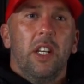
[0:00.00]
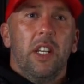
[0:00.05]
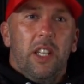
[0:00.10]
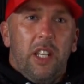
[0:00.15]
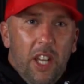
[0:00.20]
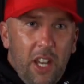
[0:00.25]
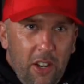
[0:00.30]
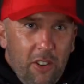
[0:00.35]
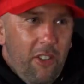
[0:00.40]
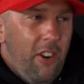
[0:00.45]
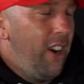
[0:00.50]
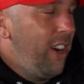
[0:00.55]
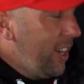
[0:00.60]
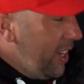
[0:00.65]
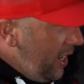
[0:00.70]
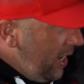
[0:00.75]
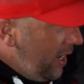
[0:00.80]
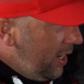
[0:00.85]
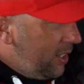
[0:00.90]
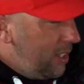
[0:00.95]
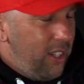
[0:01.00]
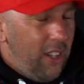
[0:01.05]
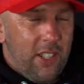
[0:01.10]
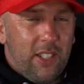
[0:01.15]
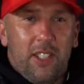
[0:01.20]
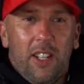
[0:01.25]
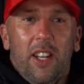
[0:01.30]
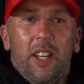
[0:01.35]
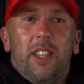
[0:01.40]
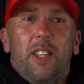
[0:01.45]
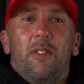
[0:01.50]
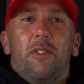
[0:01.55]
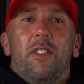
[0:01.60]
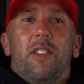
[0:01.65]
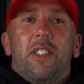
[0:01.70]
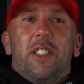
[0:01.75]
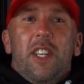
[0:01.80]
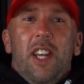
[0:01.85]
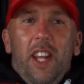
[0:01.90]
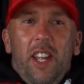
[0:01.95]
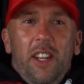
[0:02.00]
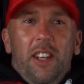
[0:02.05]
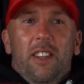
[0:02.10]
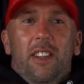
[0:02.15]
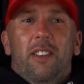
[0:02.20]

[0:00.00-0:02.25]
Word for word: Yeah, alright, yeah. Like I say, different setting.